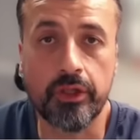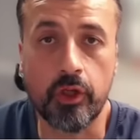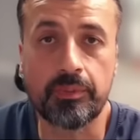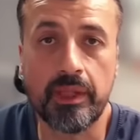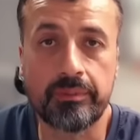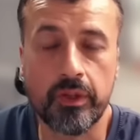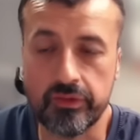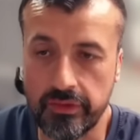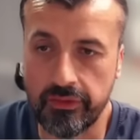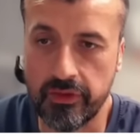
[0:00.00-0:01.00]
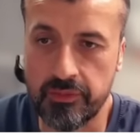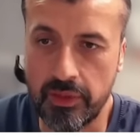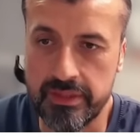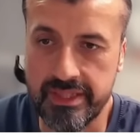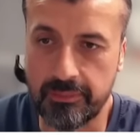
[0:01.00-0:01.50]
and open up those
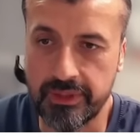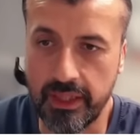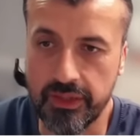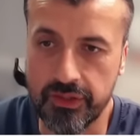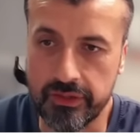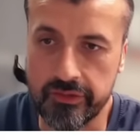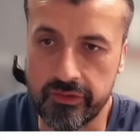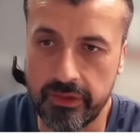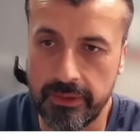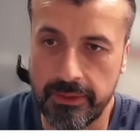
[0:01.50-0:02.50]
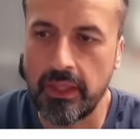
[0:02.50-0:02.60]
third-party applications.